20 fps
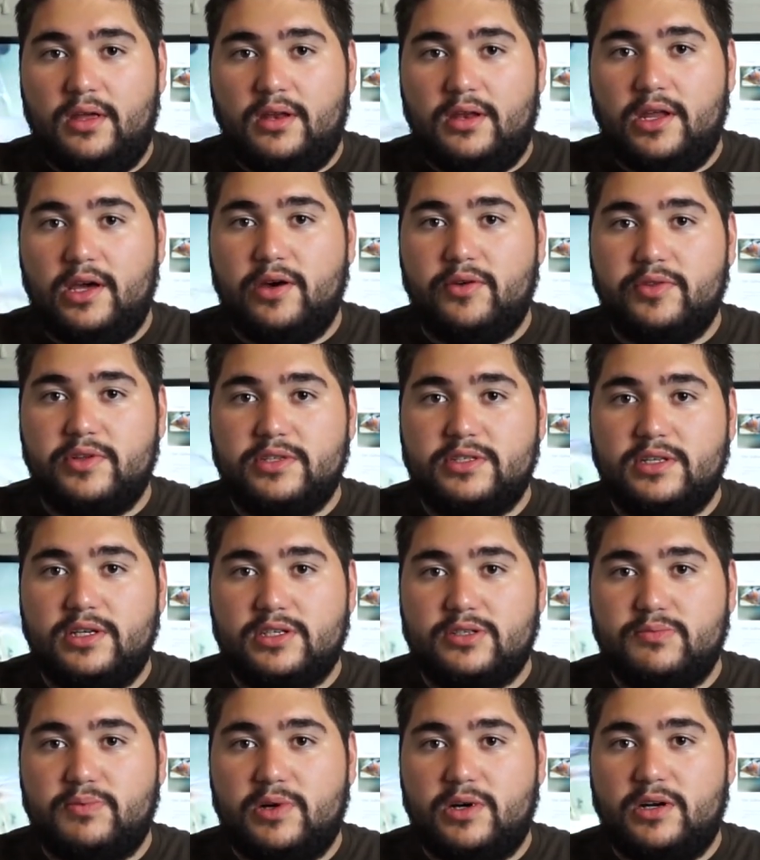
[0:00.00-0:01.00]
Now this
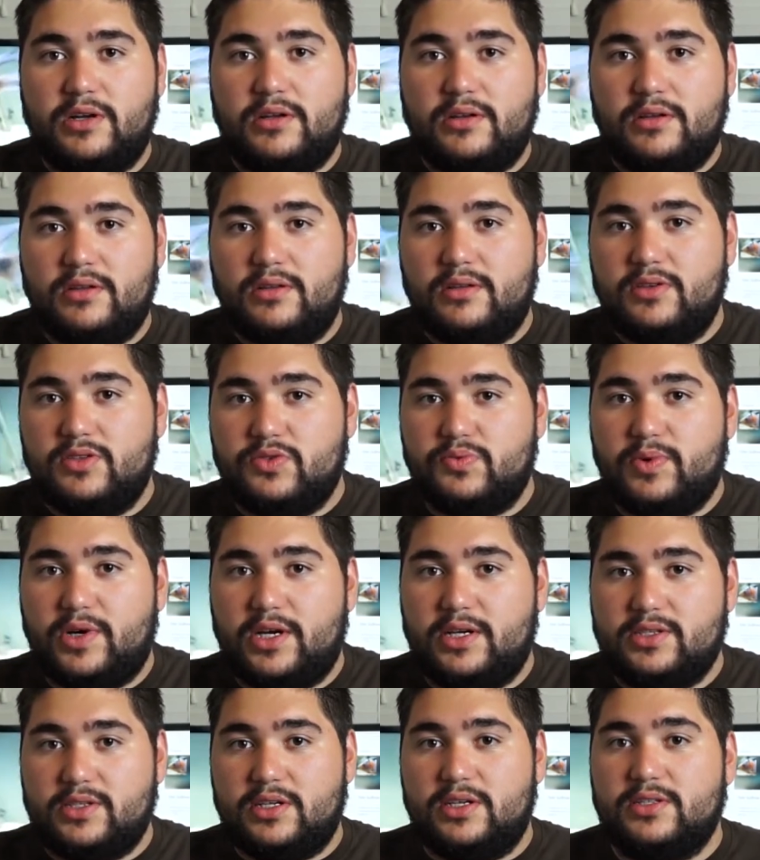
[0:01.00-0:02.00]
next part is why
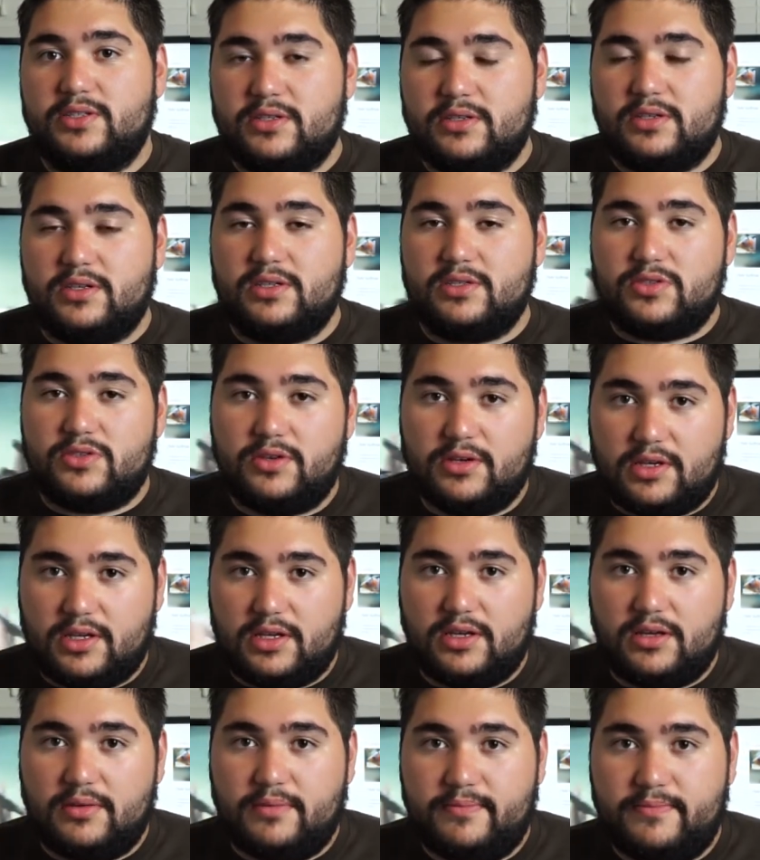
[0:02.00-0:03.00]
I say it's going to get tricky,